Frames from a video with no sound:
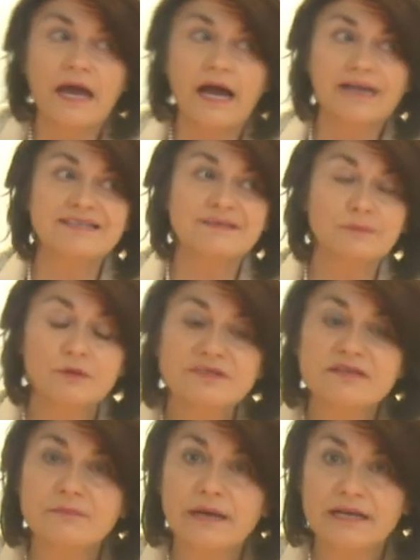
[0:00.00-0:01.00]
I suppose
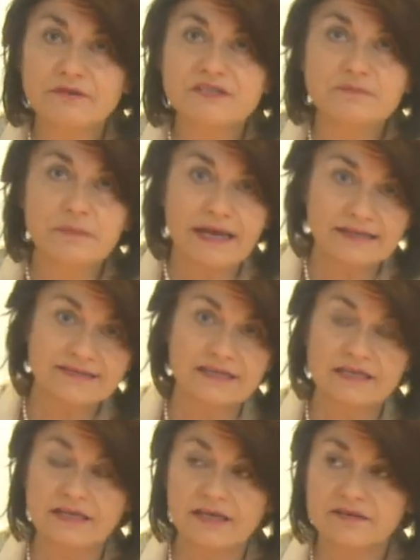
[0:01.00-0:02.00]
in many respects
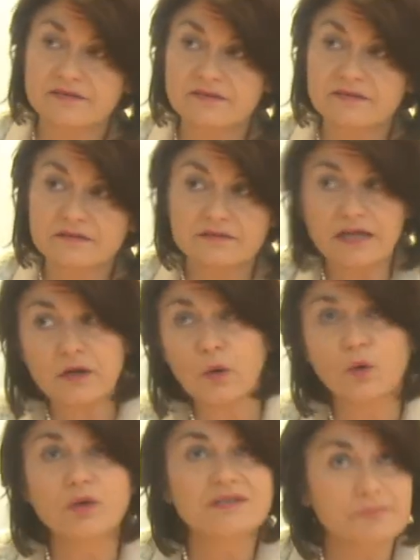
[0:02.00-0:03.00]
that
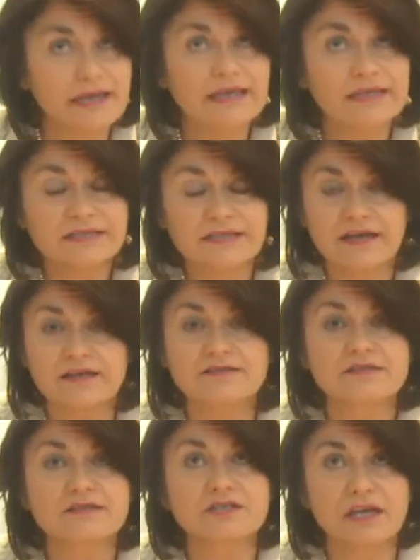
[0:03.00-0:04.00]
whole debate
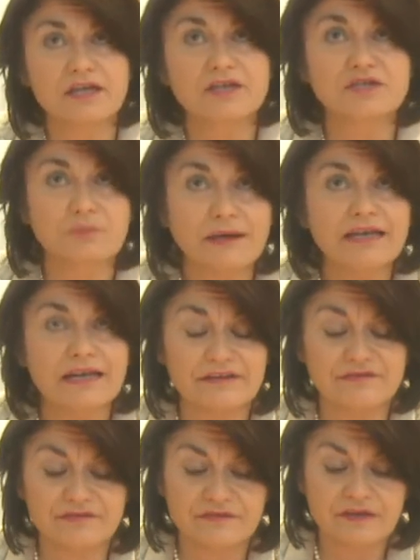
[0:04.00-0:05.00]
has changed my
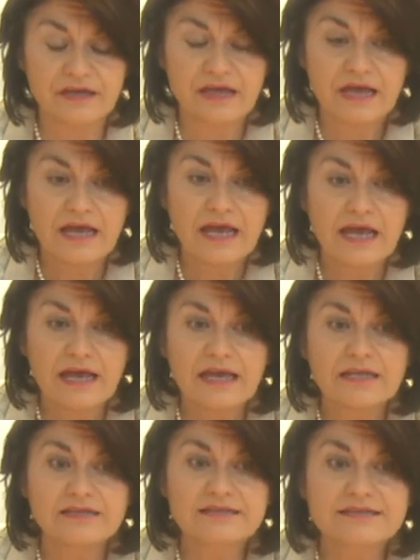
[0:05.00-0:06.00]
life,
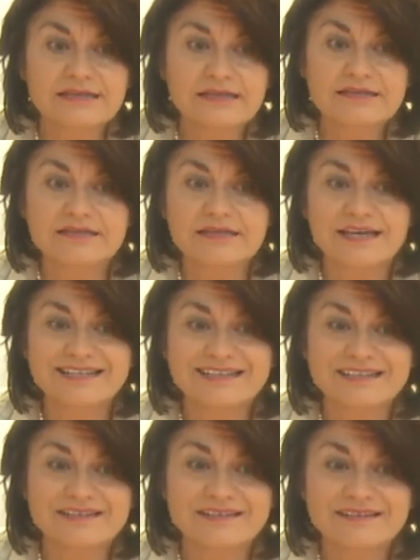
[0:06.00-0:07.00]
in the sense that
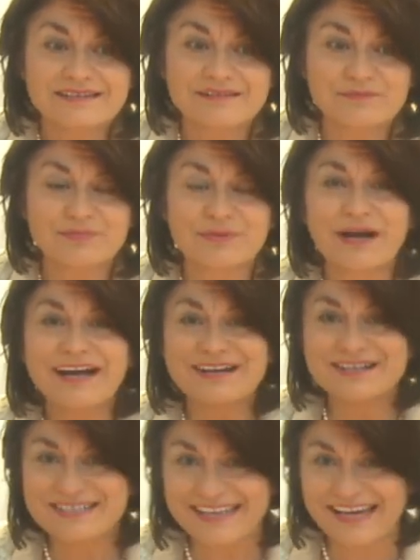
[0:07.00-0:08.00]

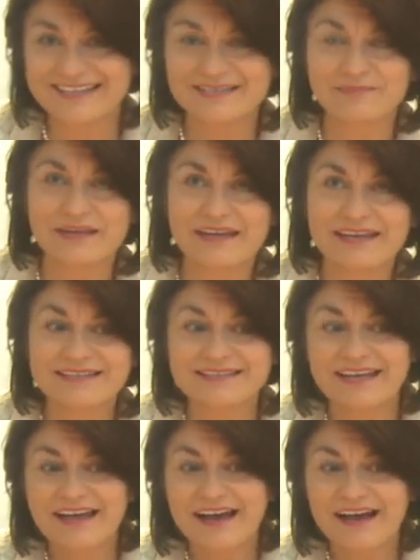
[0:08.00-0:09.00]
prior to that debate
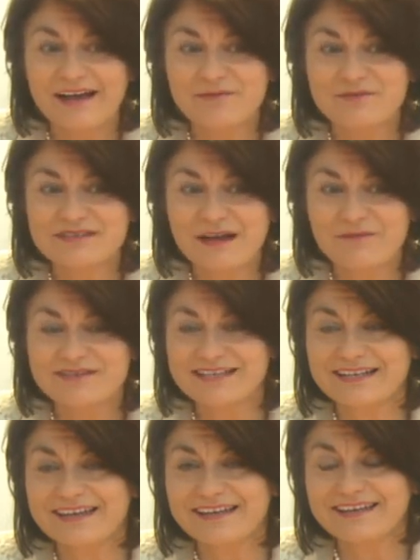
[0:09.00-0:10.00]
I was
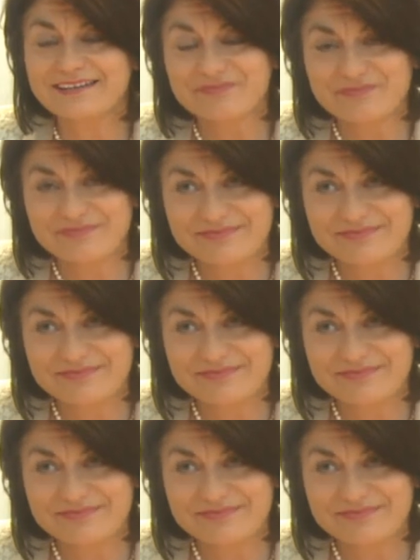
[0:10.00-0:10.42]
obviously